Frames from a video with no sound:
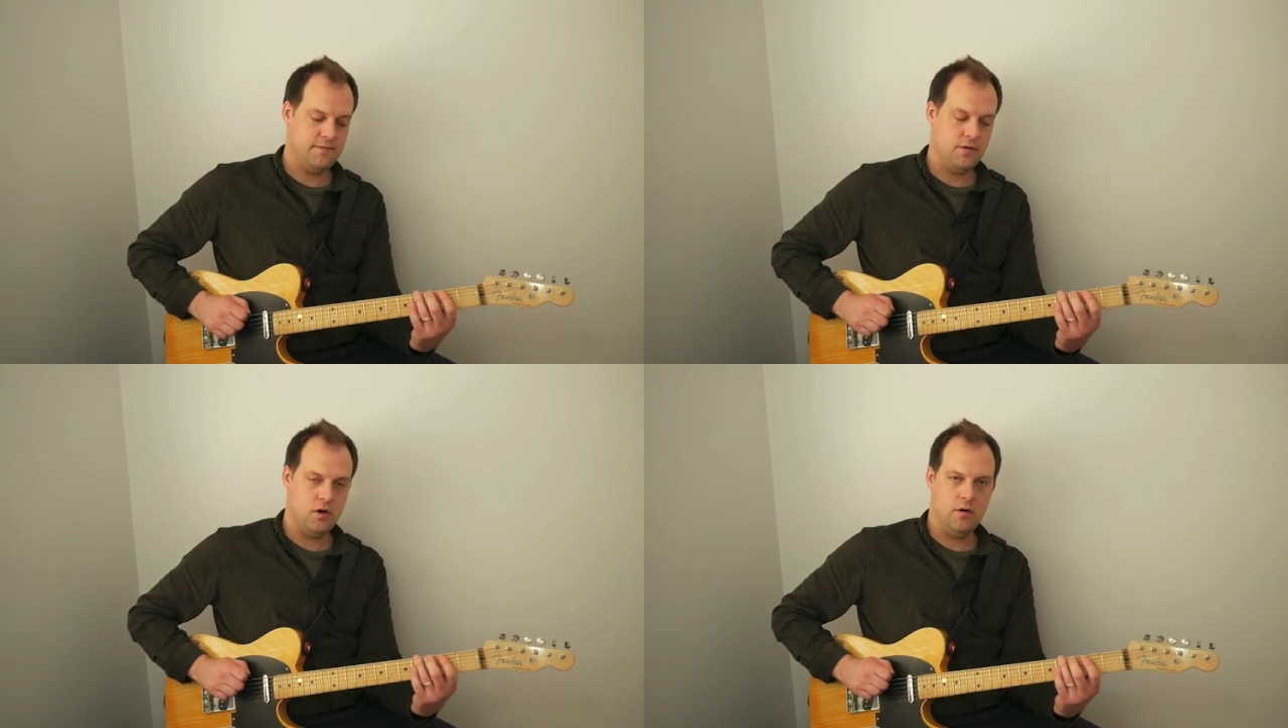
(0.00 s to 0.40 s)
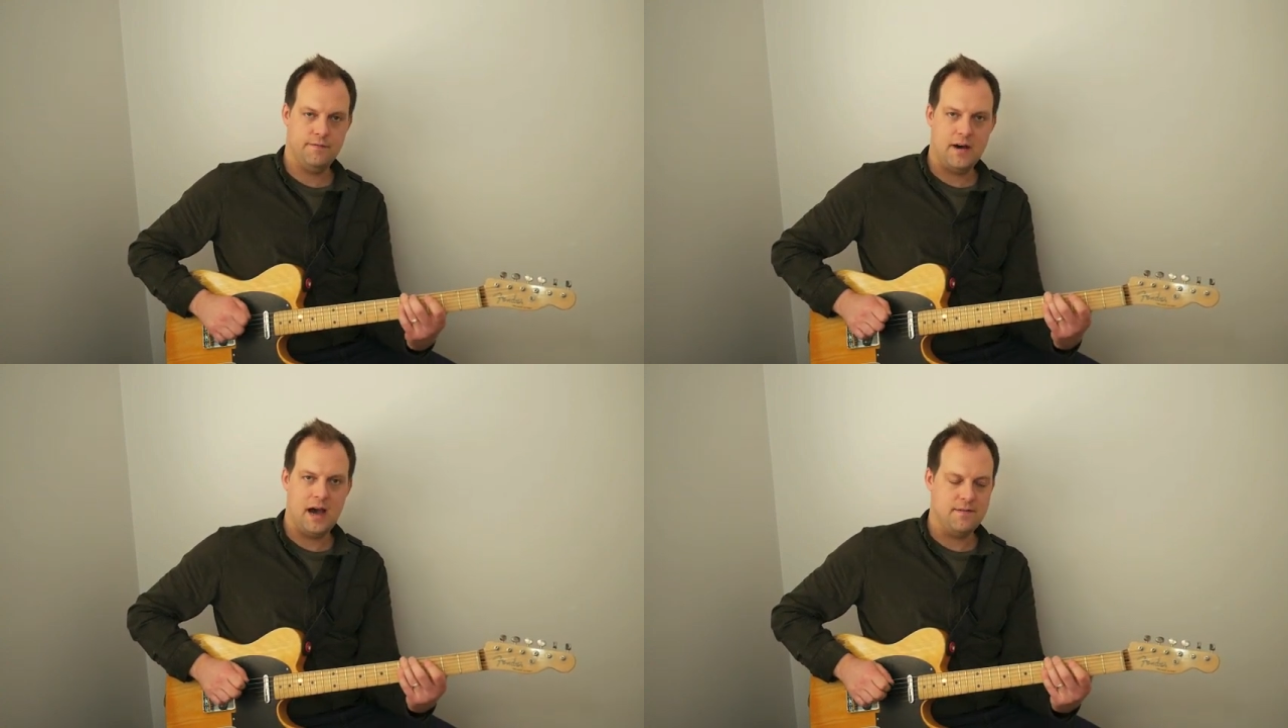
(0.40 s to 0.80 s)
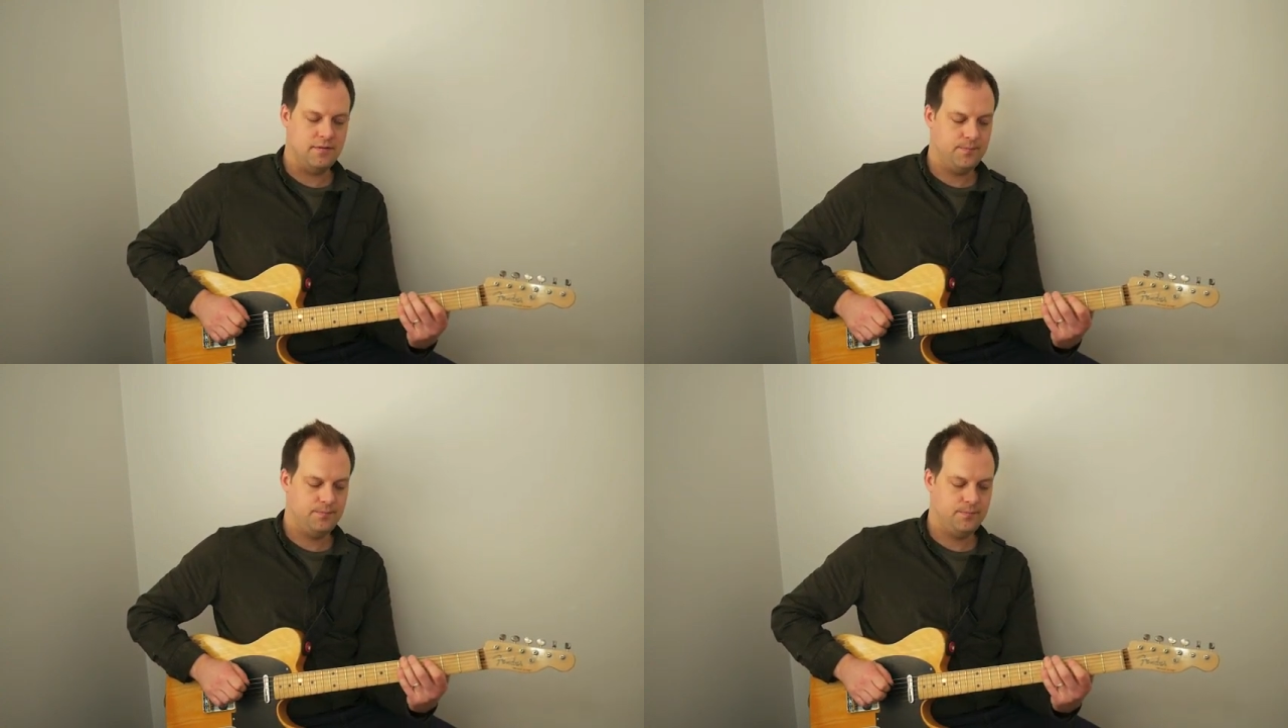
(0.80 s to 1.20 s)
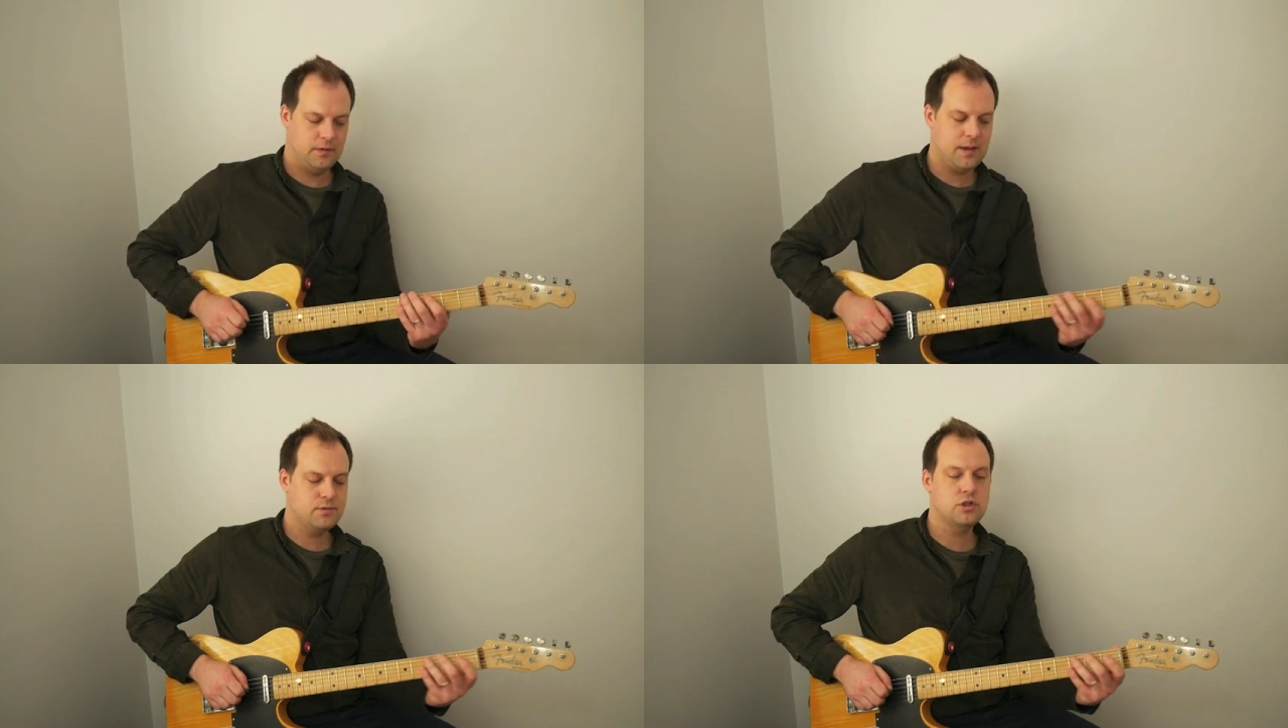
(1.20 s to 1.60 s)
4, 5.
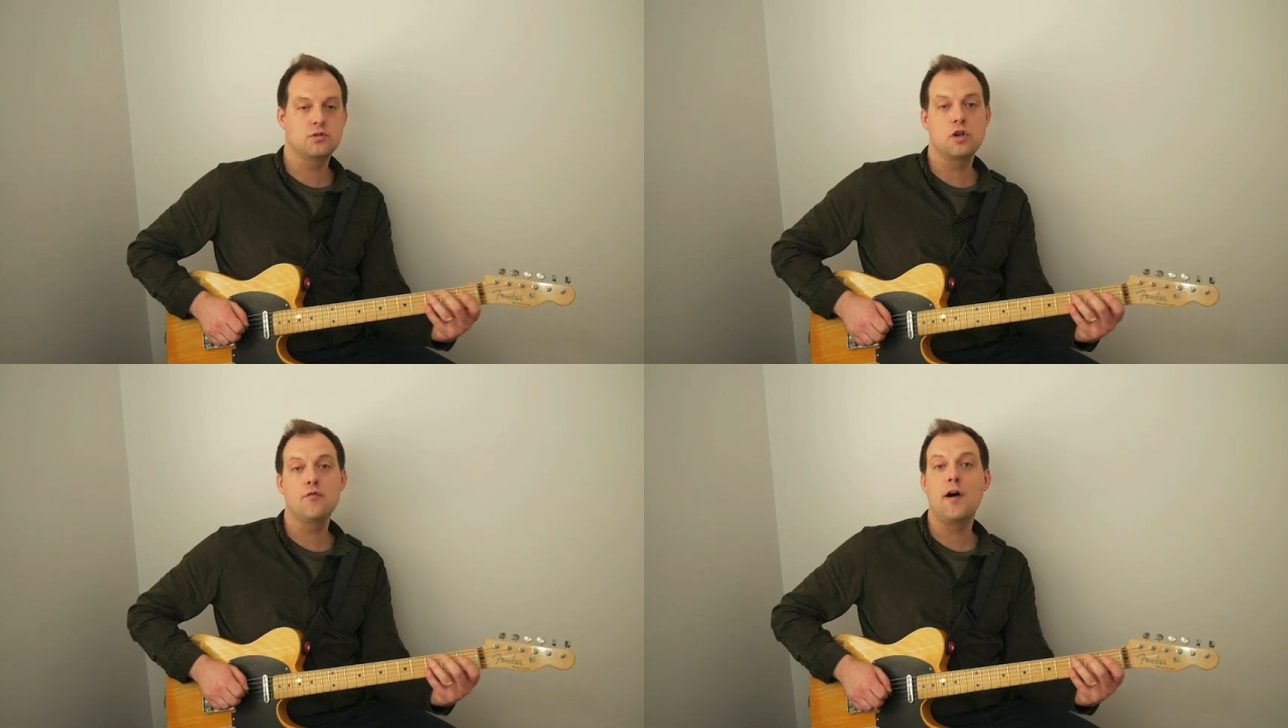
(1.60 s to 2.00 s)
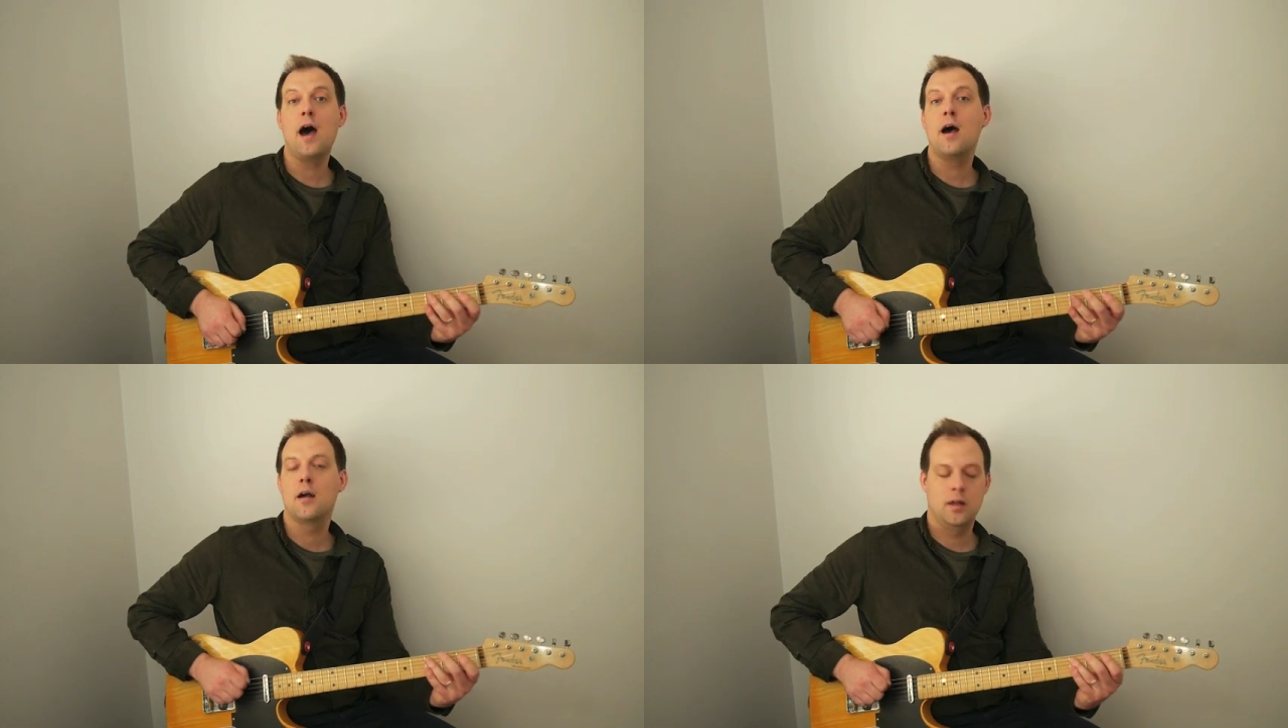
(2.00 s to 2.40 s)
Yep, so far.